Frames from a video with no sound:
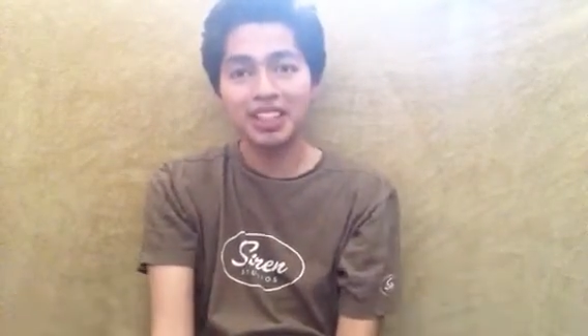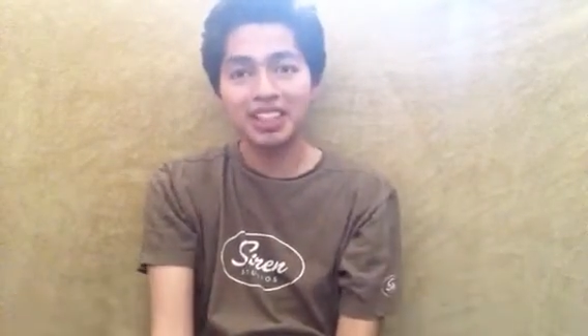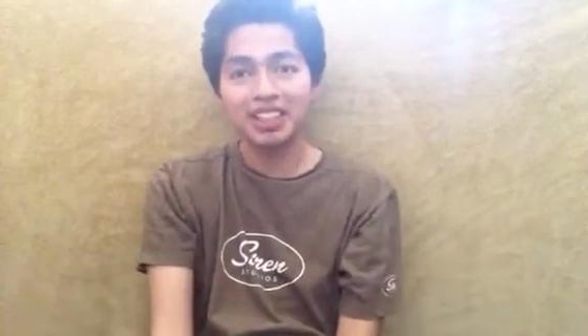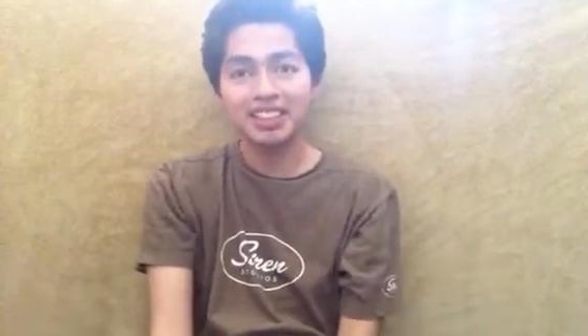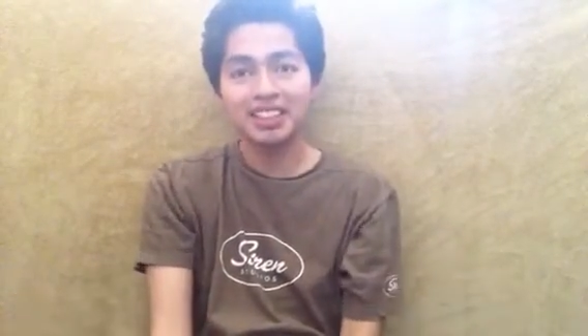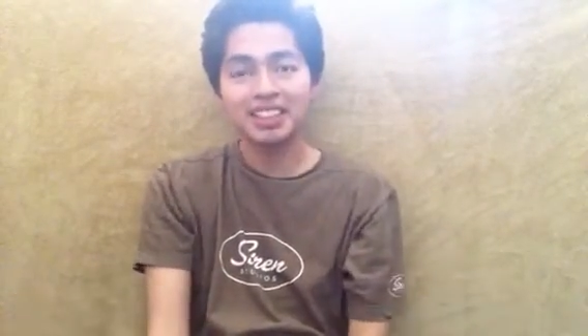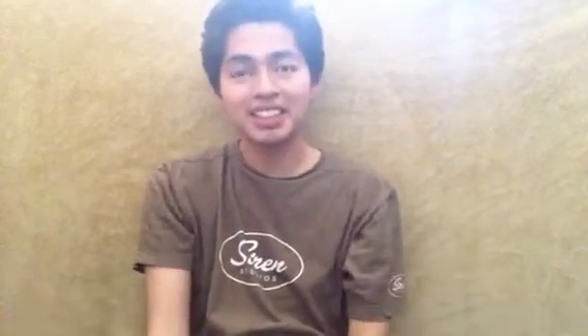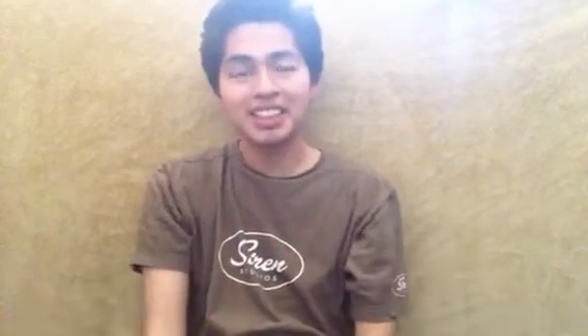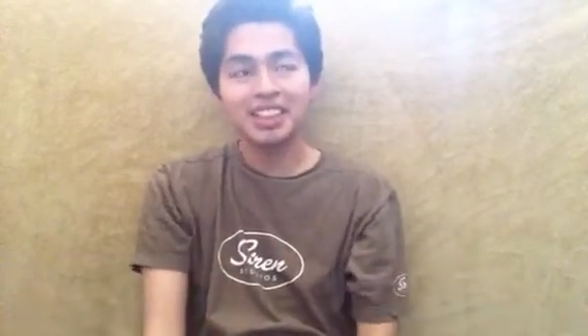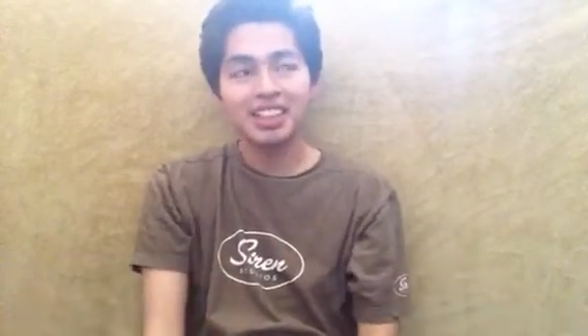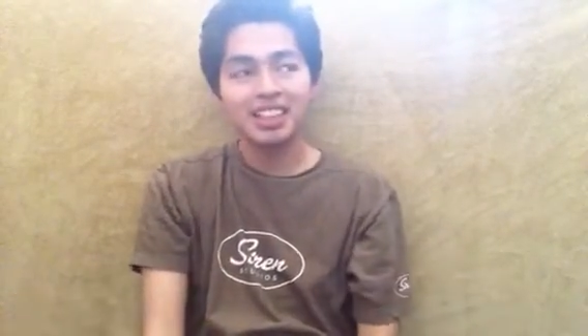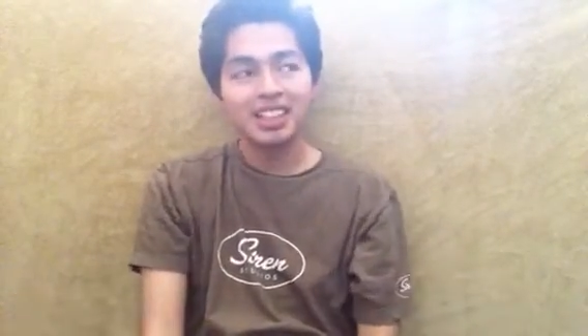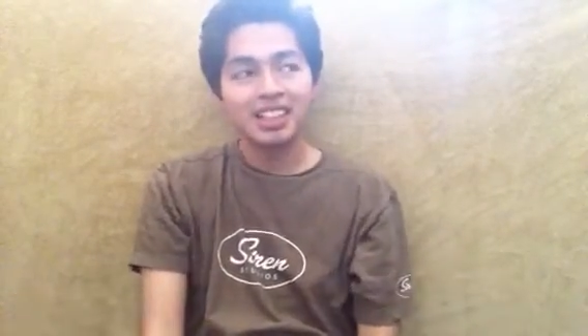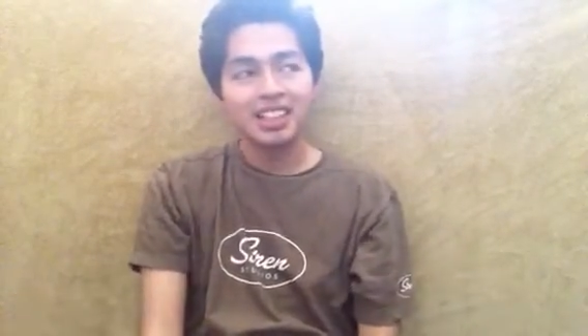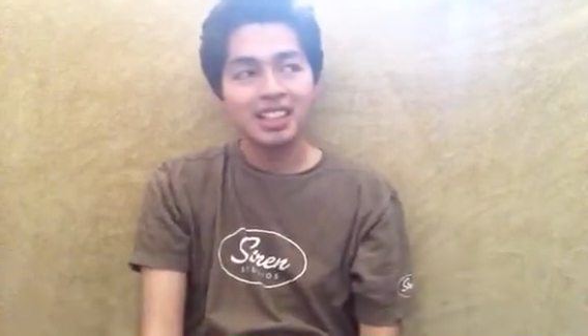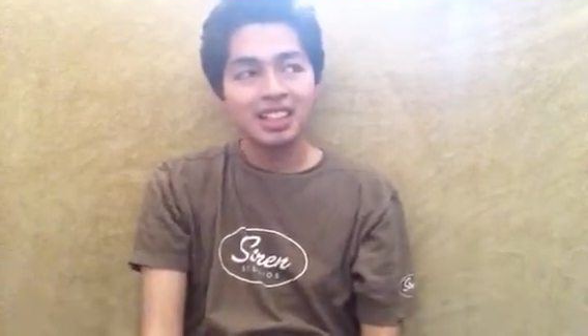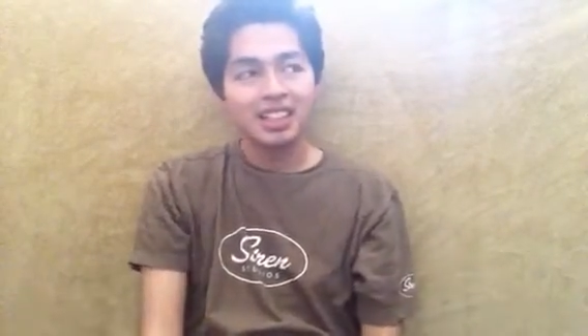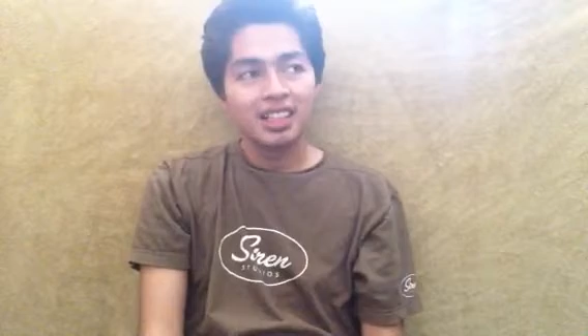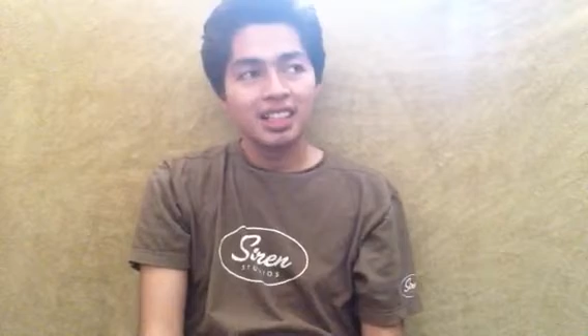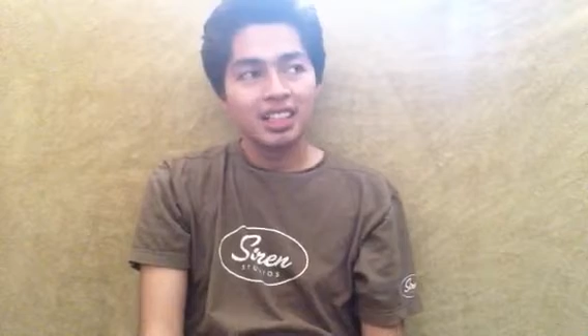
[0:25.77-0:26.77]
guess,
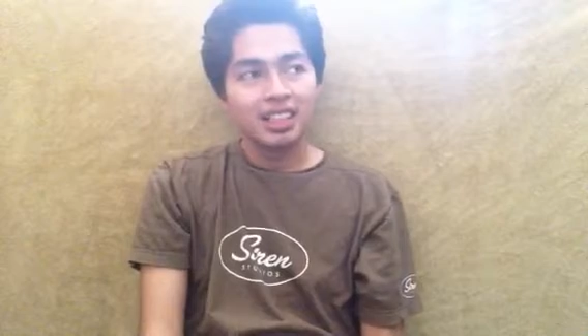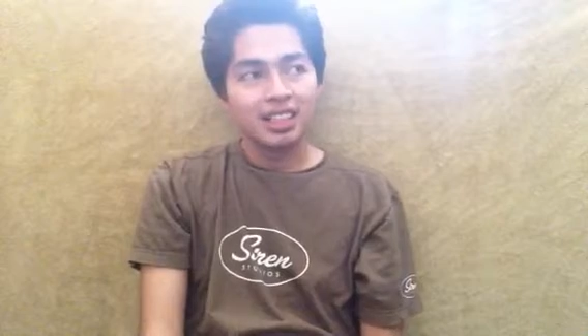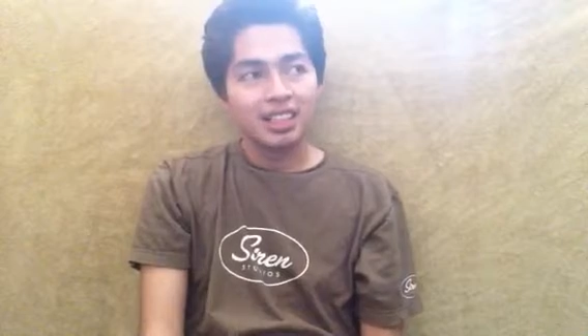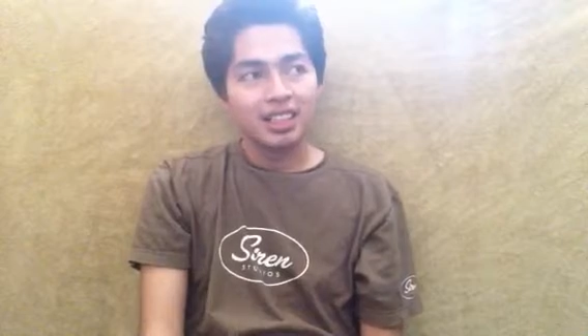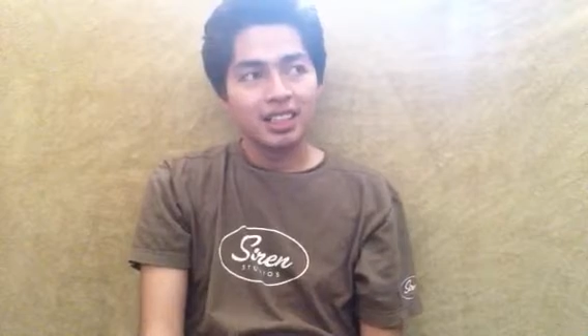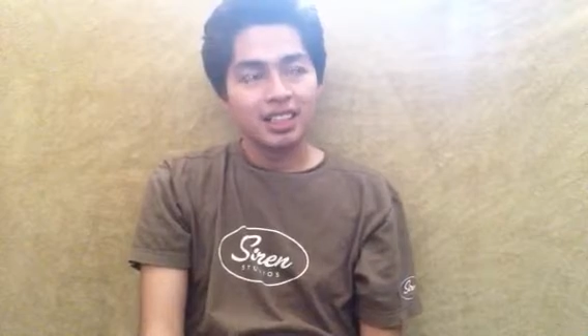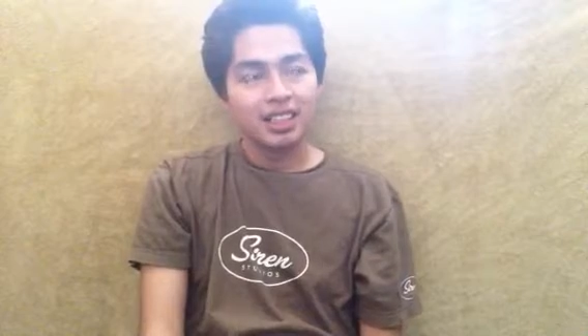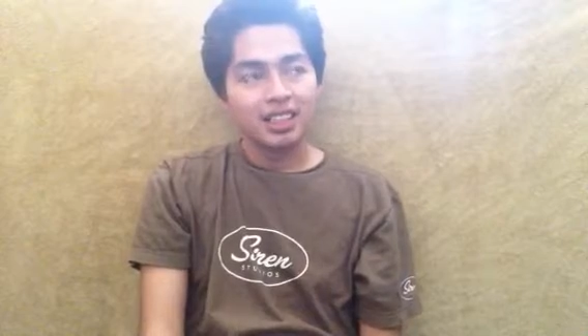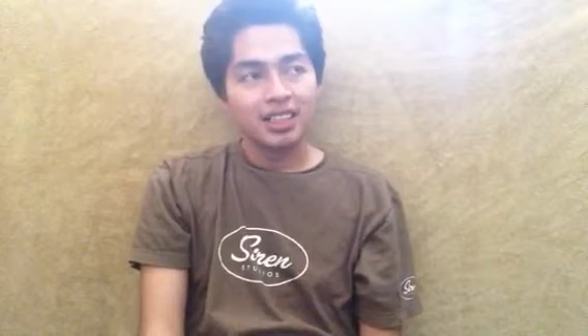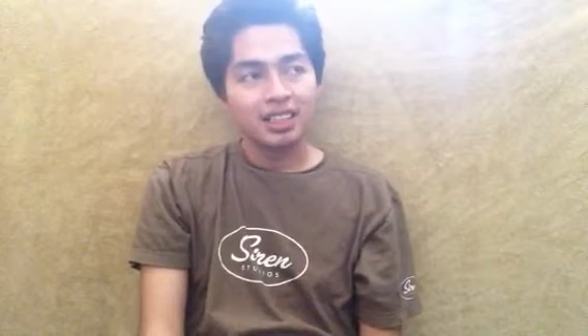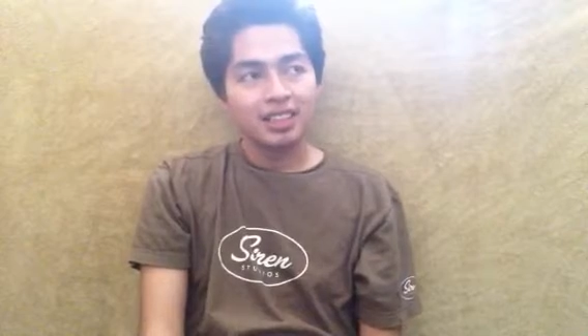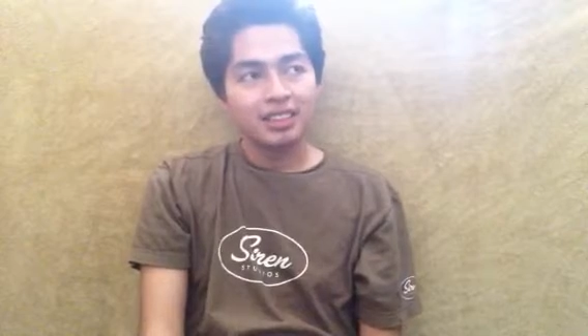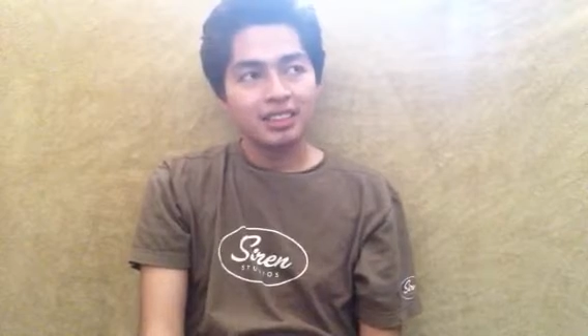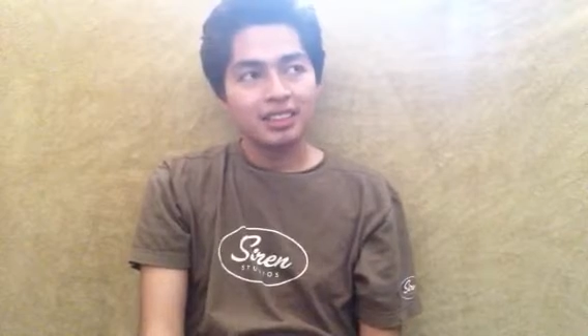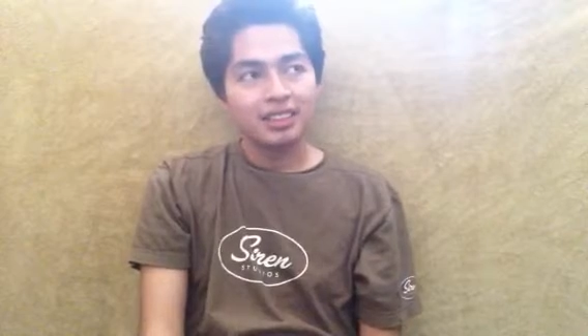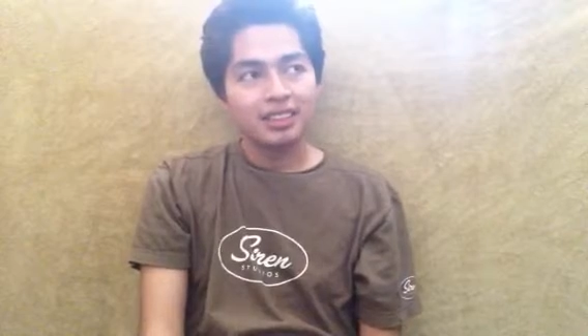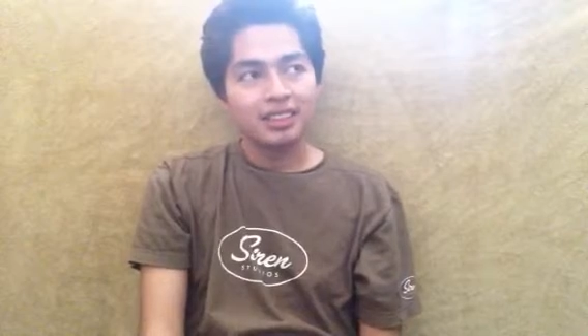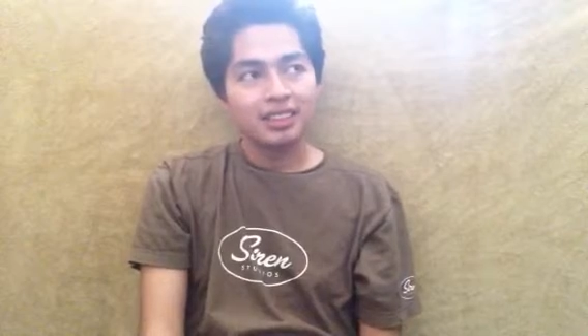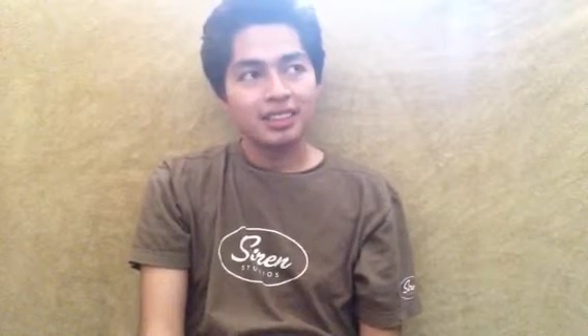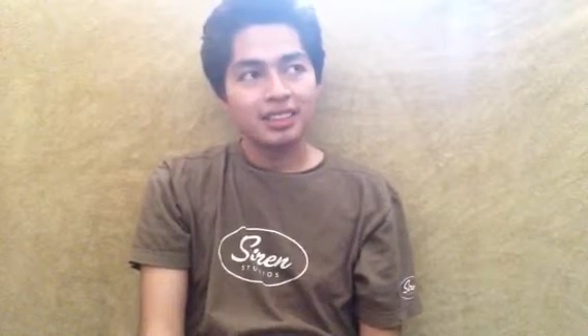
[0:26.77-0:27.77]
and